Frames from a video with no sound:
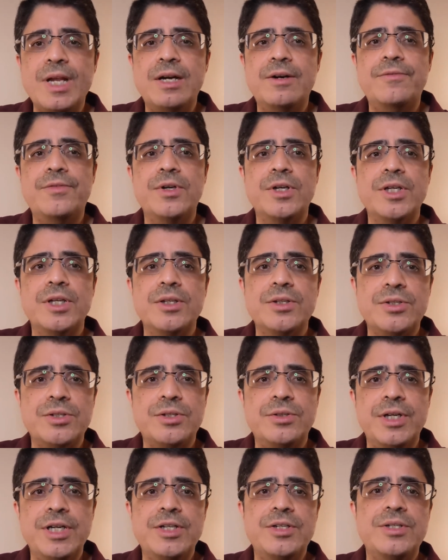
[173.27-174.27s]
for
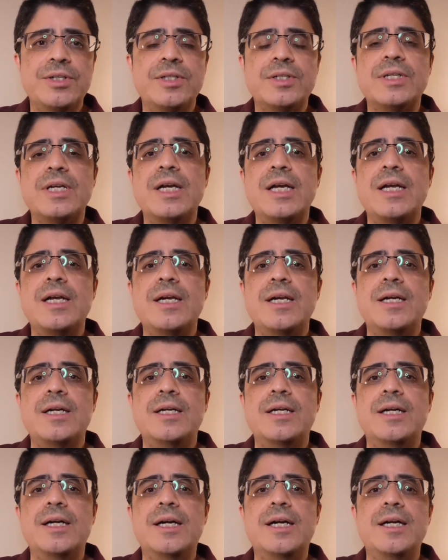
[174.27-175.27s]
illustrations.
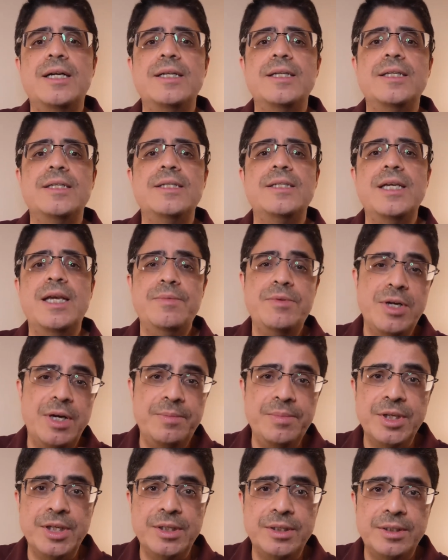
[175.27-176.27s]
Uh, James
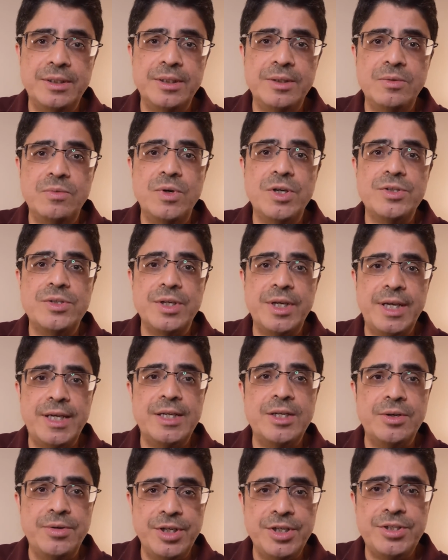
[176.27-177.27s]
R. Miller was
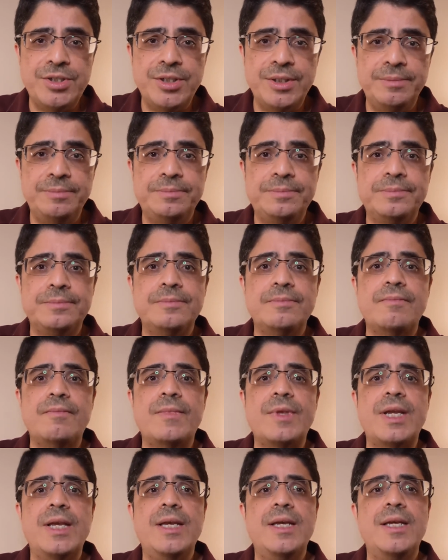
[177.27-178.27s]
a Christian
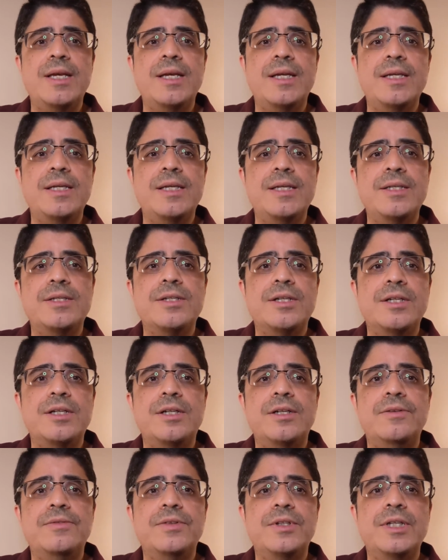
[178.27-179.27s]
and he
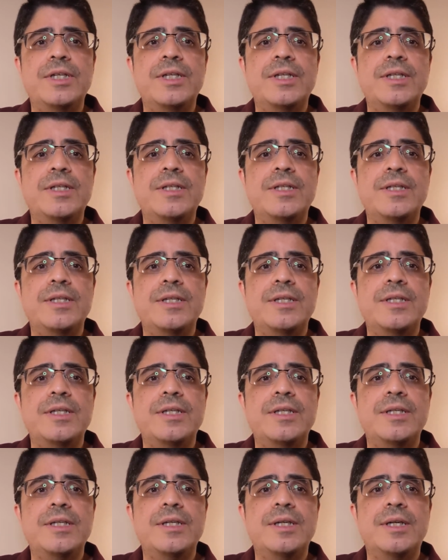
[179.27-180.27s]
served in
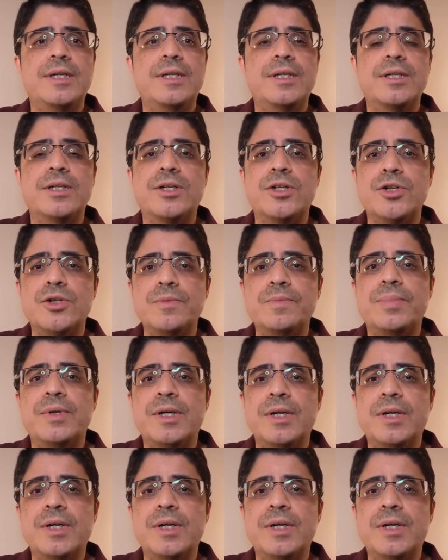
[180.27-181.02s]
the uh, group